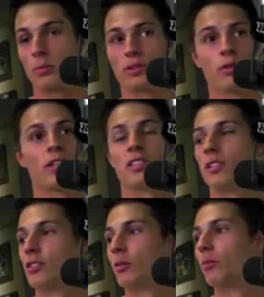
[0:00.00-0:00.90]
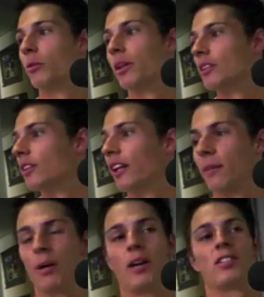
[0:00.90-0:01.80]
Oscar Pistorius in the gym. We went
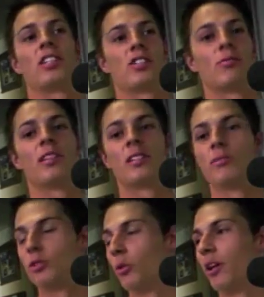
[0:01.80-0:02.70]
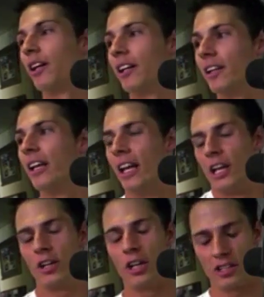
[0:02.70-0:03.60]
had a power session, went some sauna, and
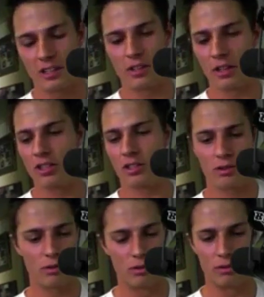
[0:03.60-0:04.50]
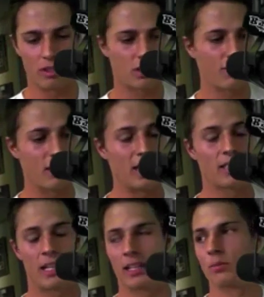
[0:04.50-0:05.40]
you know it's, it's good just to just to
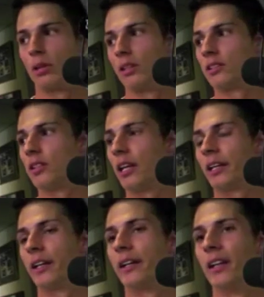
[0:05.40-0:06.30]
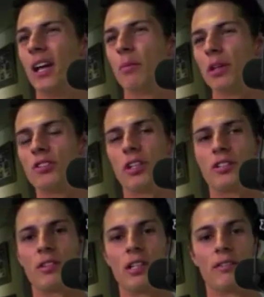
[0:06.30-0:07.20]
release it as well. It's like a big
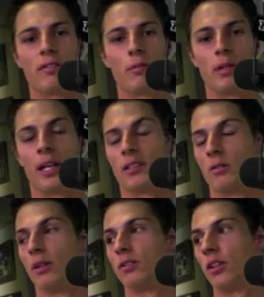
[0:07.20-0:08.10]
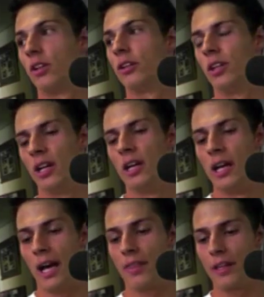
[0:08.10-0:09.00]
stress reliever for me as well. So
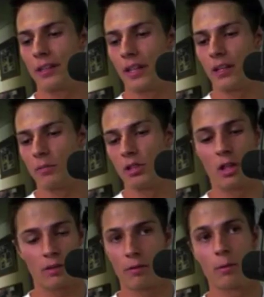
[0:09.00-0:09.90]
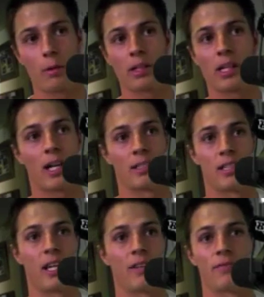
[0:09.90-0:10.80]
I think that I mean you look at Formula One
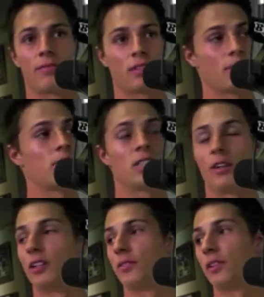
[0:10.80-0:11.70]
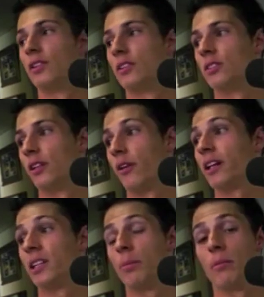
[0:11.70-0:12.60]
guys; they have some serious fitness that
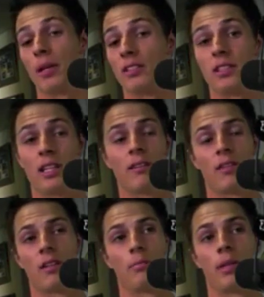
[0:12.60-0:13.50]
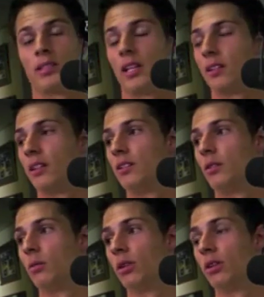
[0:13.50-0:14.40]
ranks up amongst any of the best athletes in the